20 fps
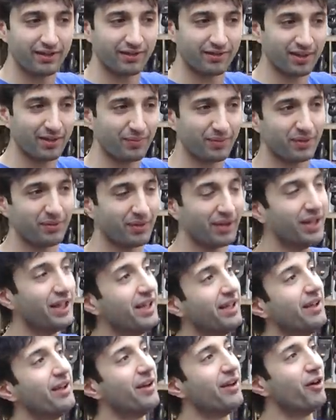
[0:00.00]
something.
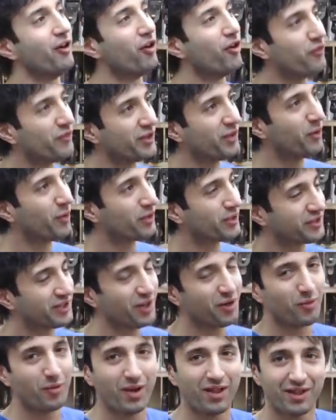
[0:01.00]
Hopefully, it works
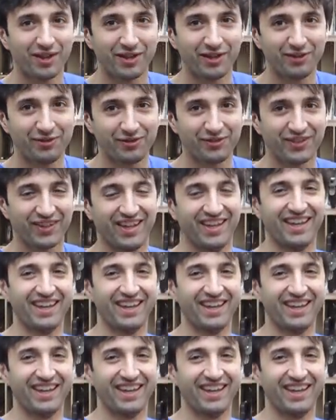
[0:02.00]
out well enough